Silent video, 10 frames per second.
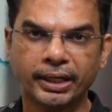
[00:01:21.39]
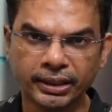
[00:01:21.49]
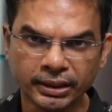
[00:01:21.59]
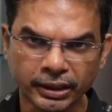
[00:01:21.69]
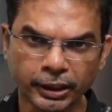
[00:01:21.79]

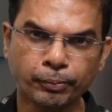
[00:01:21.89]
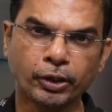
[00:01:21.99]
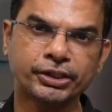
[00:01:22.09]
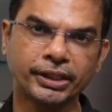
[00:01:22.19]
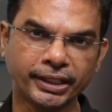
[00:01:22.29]
Insulin
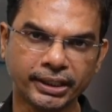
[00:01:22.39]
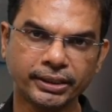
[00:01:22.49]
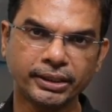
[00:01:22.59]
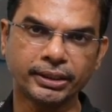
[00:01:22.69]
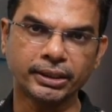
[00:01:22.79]
production
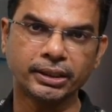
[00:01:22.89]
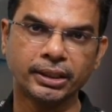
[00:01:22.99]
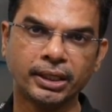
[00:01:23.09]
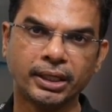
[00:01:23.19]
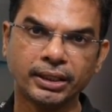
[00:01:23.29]
increases,
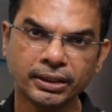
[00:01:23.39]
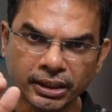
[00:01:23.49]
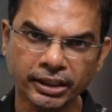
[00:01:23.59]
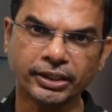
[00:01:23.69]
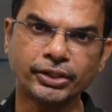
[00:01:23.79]

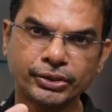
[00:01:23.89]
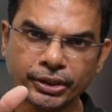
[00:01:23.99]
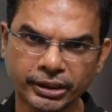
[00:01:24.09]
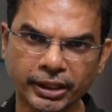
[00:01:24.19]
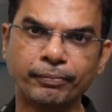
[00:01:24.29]
insulin
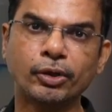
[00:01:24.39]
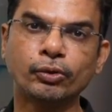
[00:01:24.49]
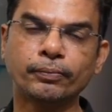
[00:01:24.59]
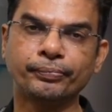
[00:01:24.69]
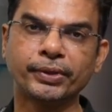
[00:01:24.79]
resistance comes
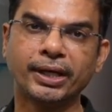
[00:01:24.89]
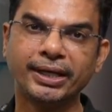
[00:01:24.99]
down,